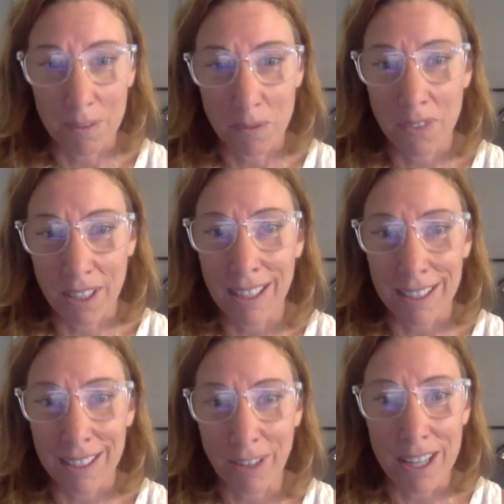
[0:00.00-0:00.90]

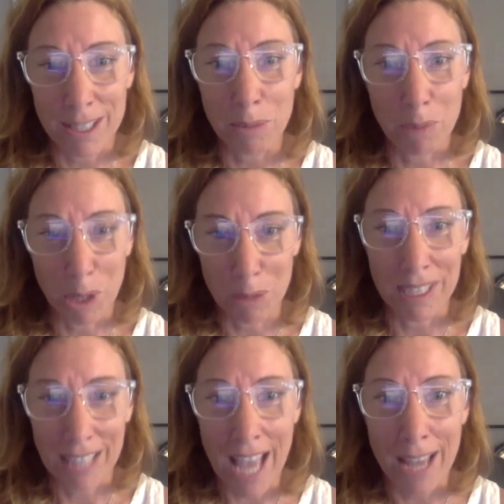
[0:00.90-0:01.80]
feeling very suburban
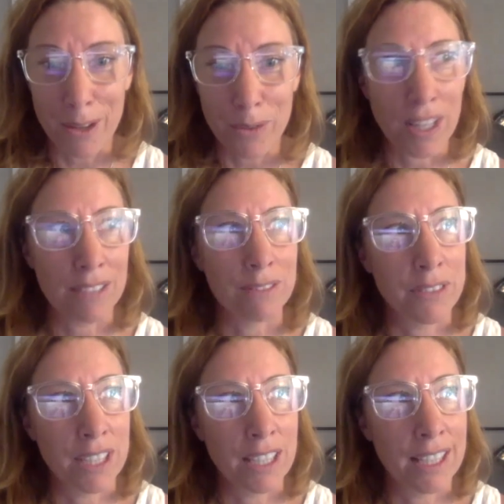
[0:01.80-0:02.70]
life, and
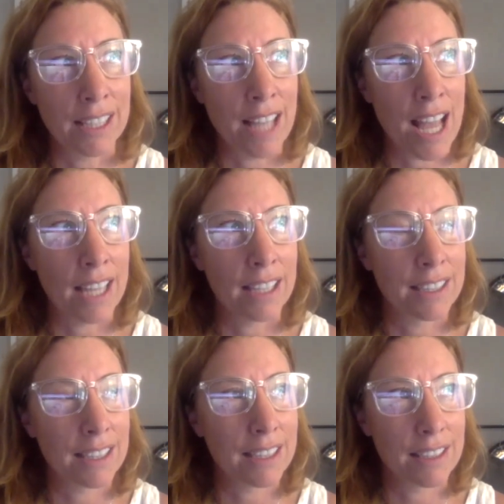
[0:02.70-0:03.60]
feeling like
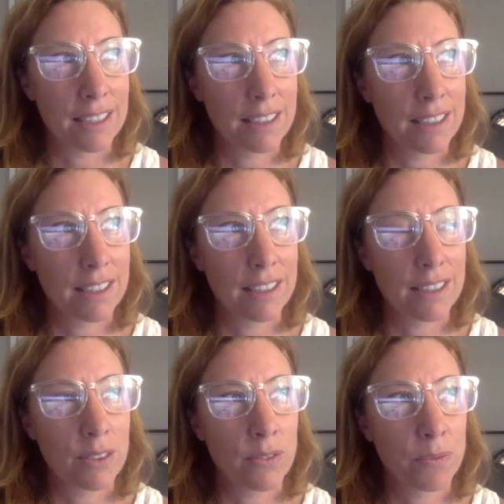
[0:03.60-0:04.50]

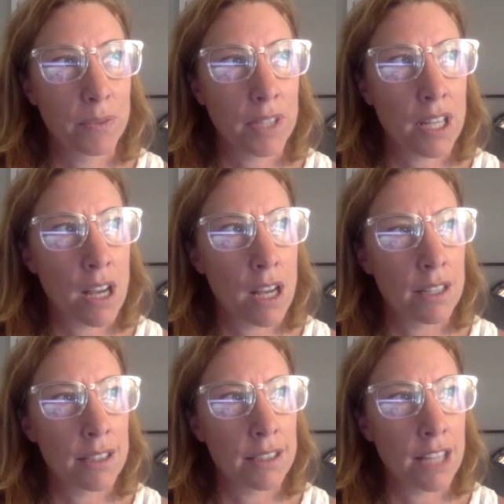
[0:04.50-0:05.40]

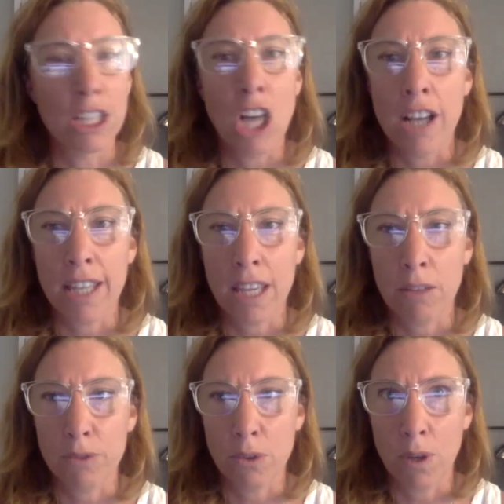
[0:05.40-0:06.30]
a longing
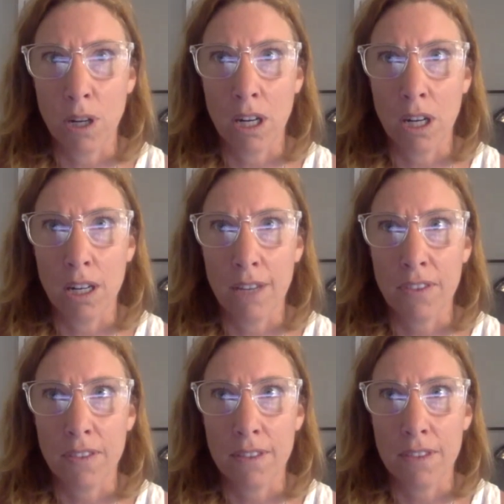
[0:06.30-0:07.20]

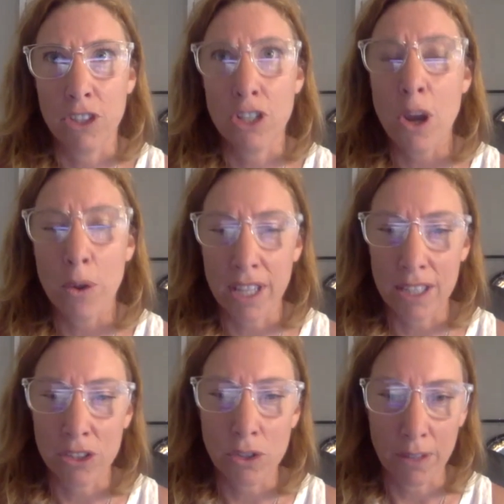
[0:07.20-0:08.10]
to know the
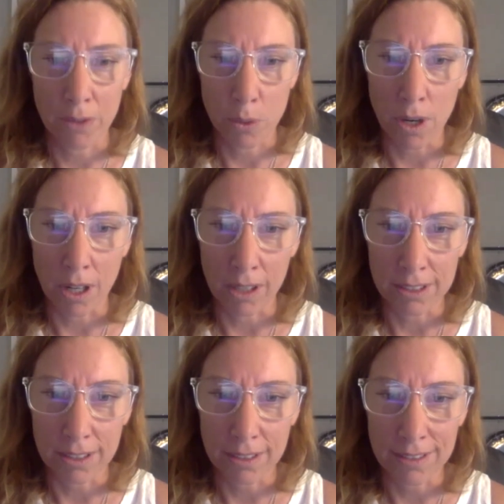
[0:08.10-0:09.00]
history of the world,
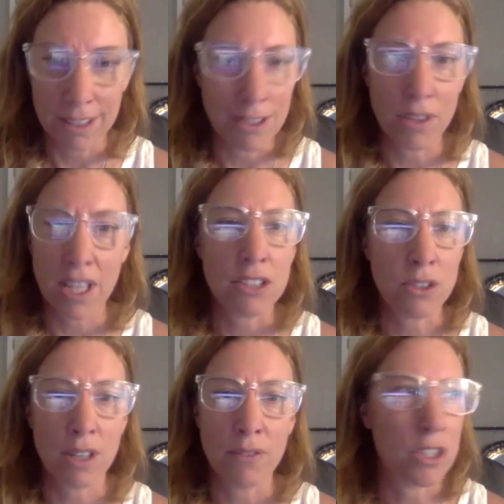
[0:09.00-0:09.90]
to know the
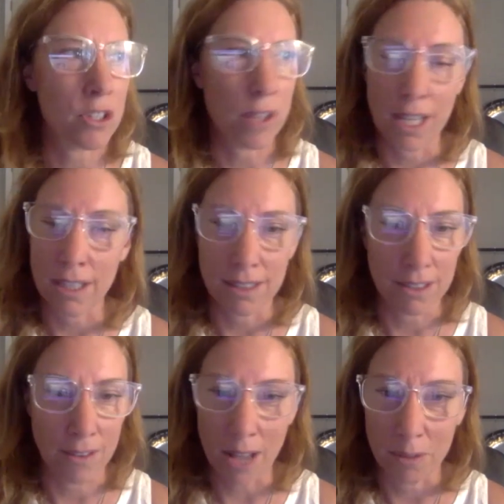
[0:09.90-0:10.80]
history of the trees
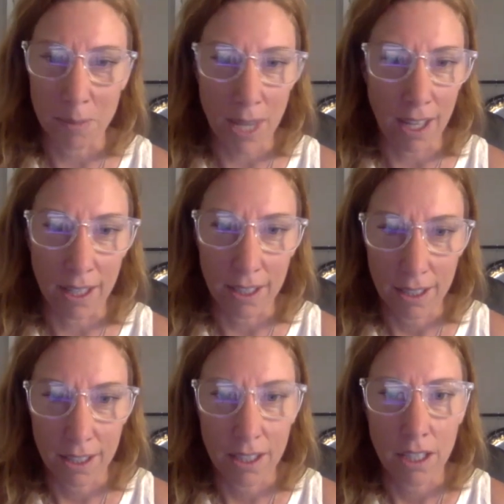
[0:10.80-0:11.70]
around me,
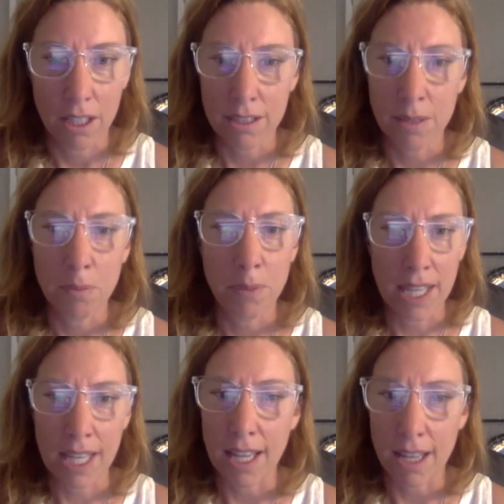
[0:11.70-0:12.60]
to
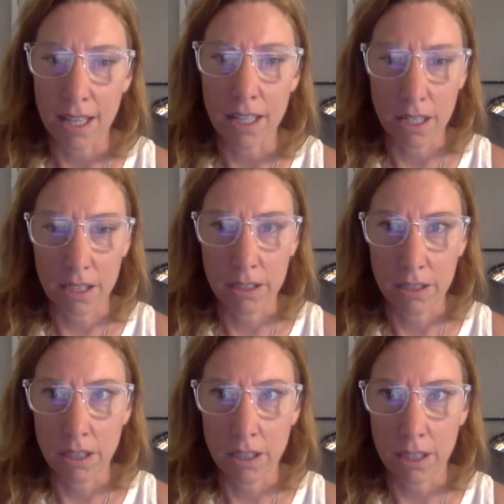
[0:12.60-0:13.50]
be
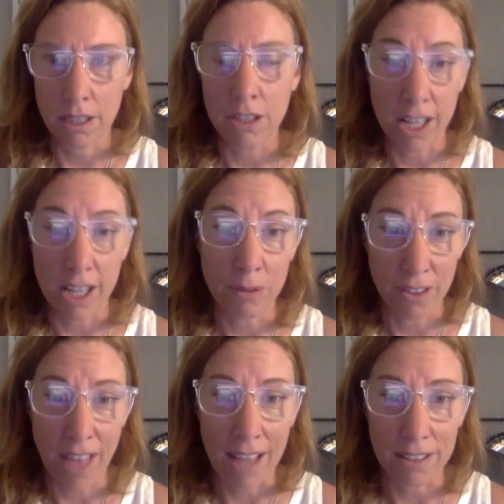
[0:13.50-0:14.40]
a longing for
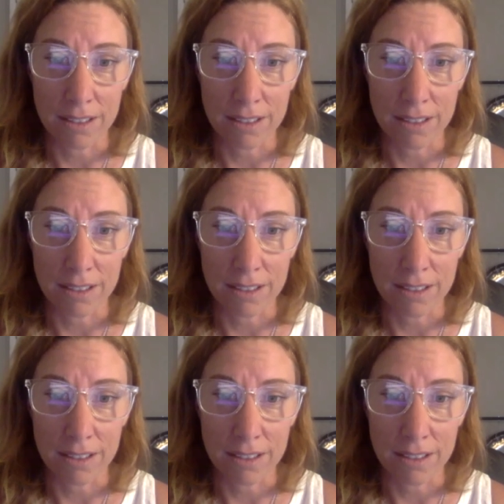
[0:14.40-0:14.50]
that